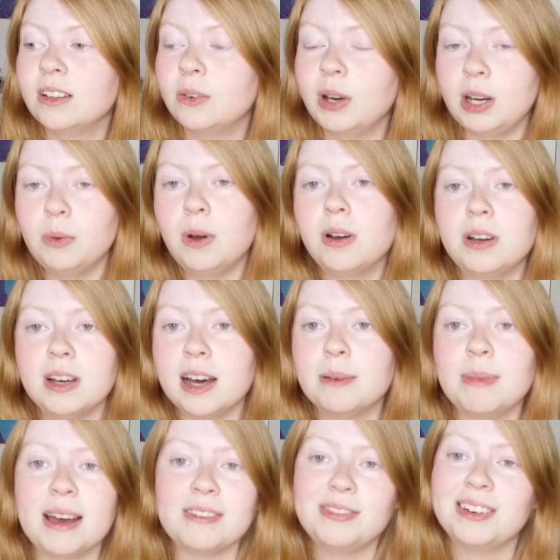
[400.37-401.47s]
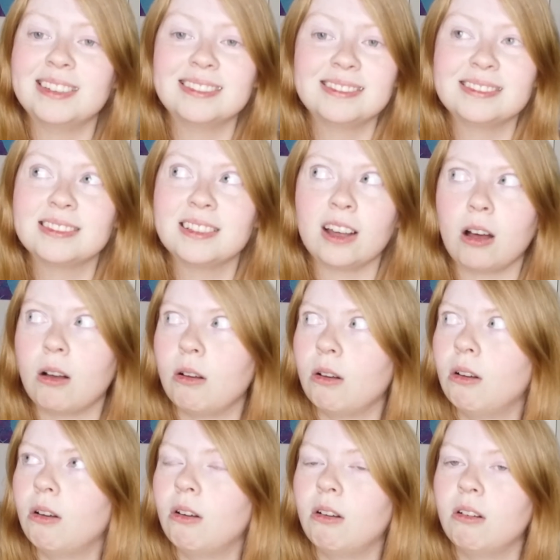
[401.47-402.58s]
when I woke up, I felt a
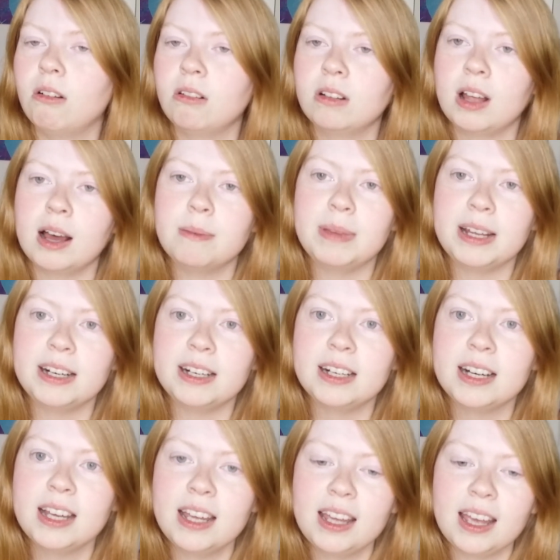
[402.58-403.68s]
whole lot better.